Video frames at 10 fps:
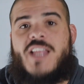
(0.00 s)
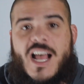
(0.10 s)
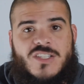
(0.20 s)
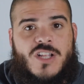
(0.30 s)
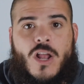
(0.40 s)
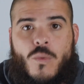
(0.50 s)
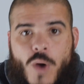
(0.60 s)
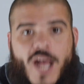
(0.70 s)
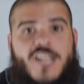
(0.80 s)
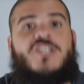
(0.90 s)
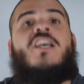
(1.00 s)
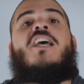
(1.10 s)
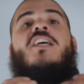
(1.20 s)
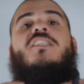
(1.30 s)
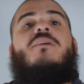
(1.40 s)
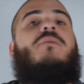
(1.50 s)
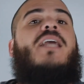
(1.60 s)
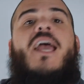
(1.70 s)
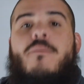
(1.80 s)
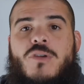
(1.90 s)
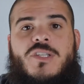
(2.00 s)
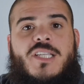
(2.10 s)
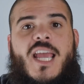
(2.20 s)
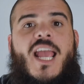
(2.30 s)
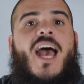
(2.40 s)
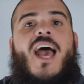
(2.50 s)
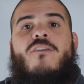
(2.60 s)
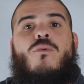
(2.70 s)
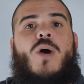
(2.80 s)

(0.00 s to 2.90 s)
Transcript: $50,000 watch to be able to say I have a